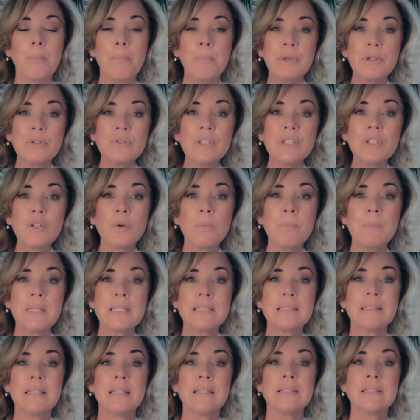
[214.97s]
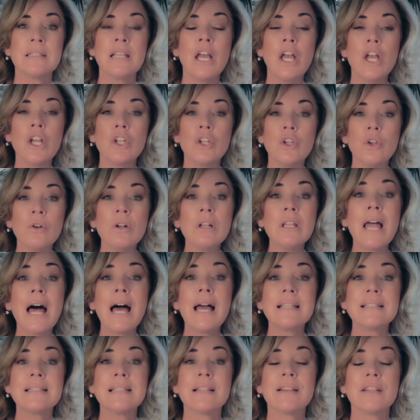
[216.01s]
building your business,
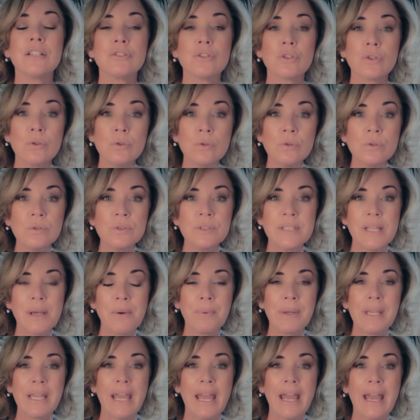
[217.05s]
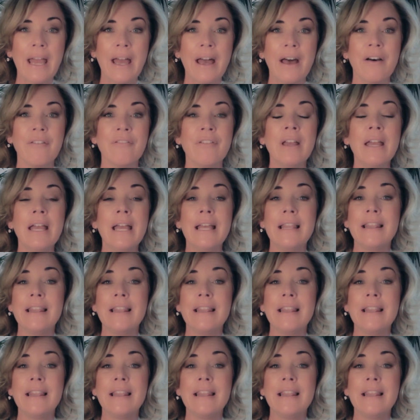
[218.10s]
utilizing the tools that we have,